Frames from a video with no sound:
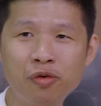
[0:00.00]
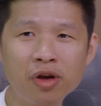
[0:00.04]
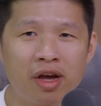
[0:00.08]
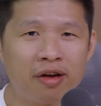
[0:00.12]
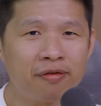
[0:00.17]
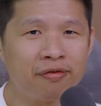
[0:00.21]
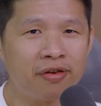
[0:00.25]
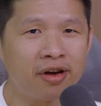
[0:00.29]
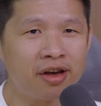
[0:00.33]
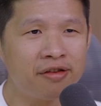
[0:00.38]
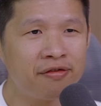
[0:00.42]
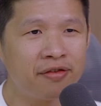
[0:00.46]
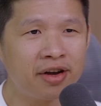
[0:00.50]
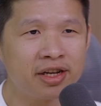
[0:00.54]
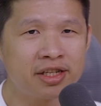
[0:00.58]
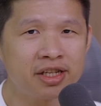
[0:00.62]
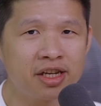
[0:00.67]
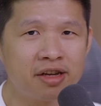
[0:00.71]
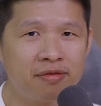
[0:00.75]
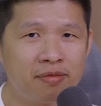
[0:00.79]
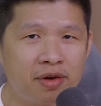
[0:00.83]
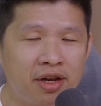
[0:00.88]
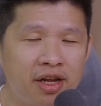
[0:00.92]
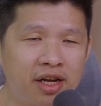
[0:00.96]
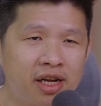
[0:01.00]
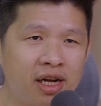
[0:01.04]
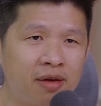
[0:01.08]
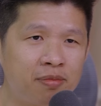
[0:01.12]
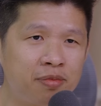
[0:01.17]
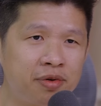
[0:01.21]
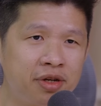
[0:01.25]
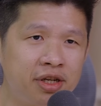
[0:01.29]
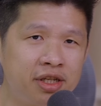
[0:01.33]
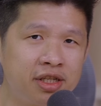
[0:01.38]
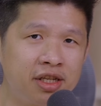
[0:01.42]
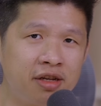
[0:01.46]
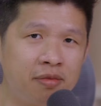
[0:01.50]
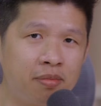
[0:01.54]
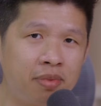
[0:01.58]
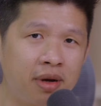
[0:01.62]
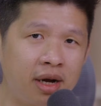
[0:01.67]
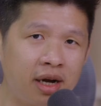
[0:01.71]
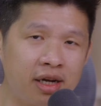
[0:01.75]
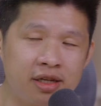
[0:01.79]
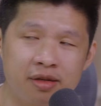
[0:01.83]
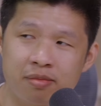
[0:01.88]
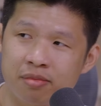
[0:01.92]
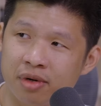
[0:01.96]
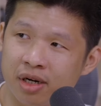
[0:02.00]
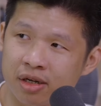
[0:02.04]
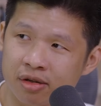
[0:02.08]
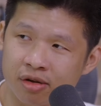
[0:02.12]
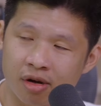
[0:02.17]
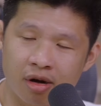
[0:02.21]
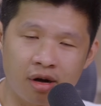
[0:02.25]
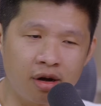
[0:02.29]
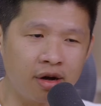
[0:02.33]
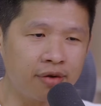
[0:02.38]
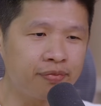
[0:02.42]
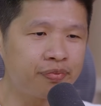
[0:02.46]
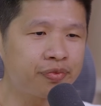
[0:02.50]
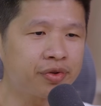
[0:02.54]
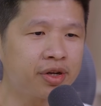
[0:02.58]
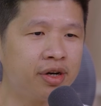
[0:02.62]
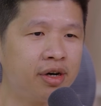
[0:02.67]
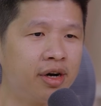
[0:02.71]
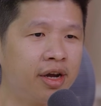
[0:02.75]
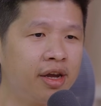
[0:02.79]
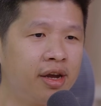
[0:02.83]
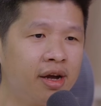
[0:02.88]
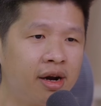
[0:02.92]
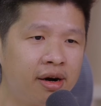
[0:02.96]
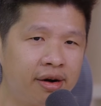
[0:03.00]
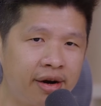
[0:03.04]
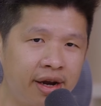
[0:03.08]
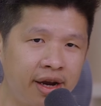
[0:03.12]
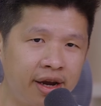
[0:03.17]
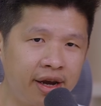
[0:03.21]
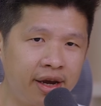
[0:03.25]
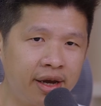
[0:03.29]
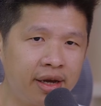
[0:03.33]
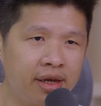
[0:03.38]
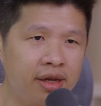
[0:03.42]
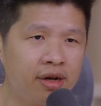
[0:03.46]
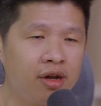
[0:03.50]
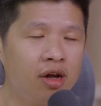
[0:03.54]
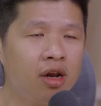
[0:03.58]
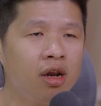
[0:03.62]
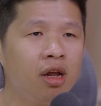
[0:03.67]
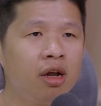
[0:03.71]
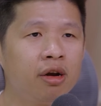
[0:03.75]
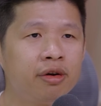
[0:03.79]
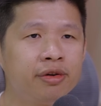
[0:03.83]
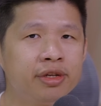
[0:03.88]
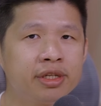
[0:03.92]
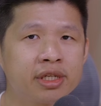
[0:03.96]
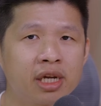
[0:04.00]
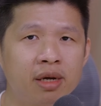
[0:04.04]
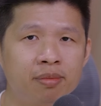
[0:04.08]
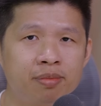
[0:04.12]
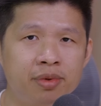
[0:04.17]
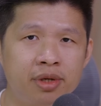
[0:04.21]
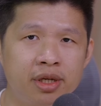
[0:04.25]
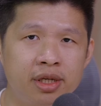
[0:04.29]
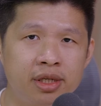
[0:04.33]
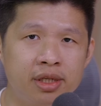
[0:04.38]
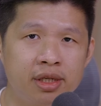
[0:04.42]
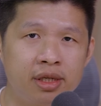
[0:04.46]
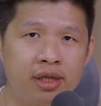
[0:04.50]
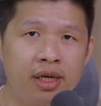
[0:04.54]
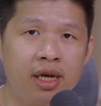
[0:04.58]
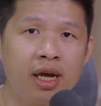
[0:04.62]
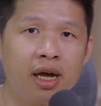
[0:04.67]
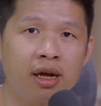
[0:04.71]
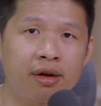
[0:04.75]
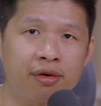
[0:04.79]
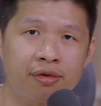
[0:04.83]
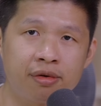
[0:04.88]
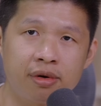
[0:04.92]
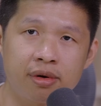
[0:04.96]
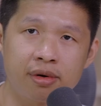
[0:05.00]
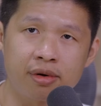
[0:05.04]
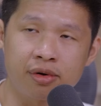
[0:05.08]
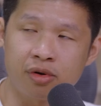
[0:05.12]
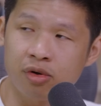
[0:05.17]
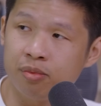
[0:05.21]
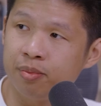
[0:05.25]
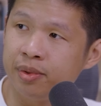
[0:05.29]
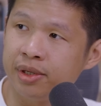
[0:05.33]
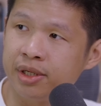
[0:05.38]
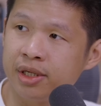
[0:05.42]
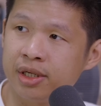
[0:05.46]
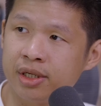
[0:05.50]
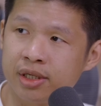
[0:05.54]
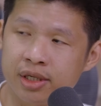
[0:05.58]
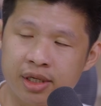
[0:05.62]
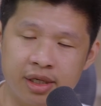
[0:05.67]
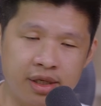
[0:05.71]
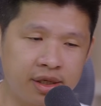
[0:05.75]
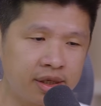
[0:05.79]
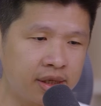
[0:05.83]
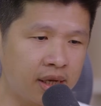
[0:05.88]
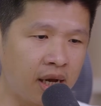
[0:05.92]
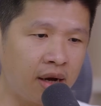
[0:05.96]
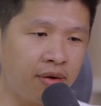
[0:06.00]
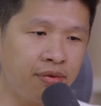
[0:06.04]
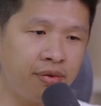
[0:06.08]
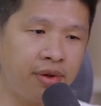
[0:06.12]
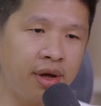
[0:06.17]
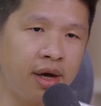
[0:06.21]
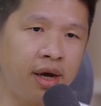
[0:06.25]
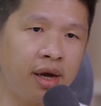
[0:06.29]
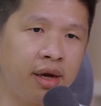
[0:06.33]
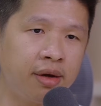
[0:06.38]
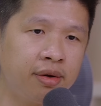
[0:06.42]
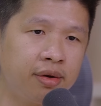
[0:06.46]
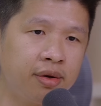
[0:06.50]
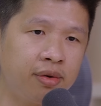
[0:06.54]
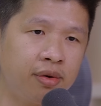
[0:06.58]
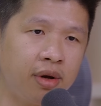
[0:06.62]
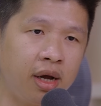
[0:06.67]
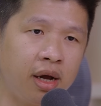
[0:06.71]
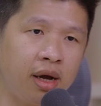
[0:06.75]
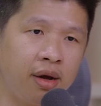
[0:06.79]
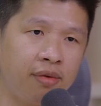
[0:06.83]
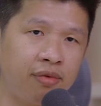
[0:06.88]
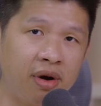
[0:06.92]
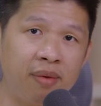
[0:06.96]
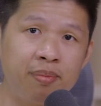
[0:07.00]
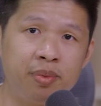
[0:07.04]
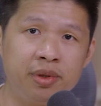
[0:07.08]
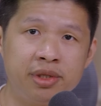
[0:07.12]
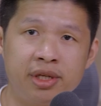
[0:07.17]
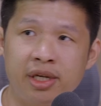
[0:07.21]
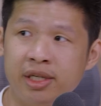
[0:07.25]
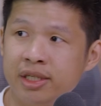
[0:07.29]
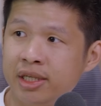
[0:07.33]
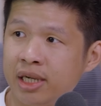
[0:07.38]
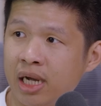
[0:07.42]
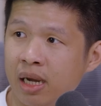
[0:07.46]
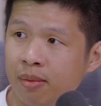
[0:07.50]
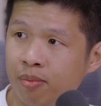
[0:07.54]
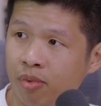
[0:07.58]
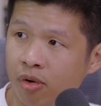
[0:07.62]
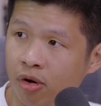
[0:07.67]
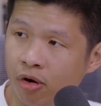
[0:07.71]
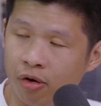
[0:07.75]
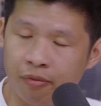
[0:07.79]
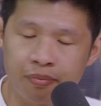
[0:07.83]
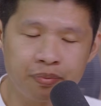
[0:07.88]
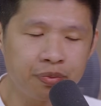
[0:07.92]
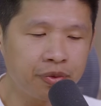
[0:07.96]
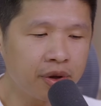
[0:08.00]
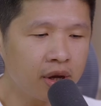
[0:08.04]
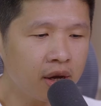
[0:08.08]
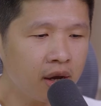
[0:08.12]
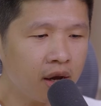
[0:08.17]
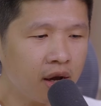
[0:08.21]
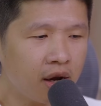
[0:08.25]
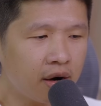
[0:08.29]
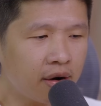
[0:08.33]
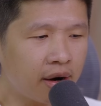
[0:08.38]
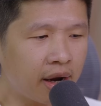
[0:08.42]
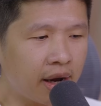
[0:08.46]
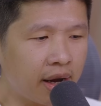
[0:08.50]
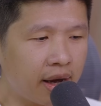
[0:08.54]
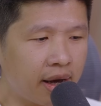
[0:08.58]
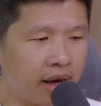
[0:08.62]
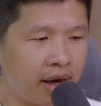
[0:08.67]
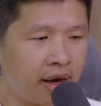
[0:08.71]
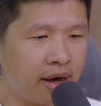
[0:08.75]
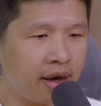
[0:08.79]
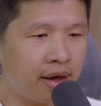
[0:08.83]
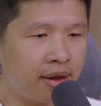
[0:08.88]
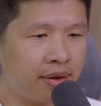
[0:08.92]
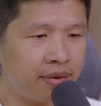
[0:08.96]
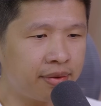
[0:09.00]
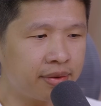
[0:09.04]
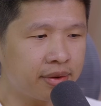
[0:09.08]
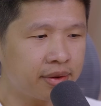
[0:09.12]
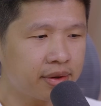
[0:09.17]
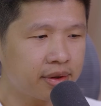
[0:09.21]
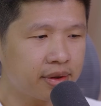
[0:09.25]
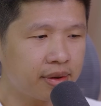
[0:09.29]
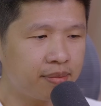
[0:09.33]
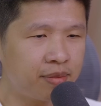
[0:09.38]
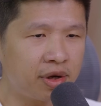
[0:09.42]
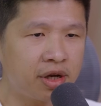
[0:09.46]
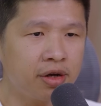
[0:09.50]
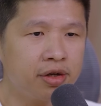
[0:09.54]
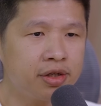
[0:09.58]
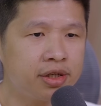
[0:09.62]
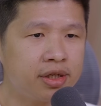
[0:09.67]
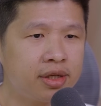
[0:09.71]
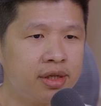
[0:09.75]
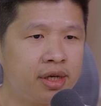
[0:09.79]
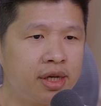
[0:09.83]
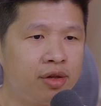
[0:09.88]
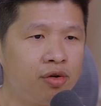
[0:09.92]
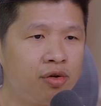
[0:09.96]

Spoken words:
we have invested in many companies in the past, Talk, or ARA, and a lot of these companies, they are good businesses out there, represent Singapore, right? And because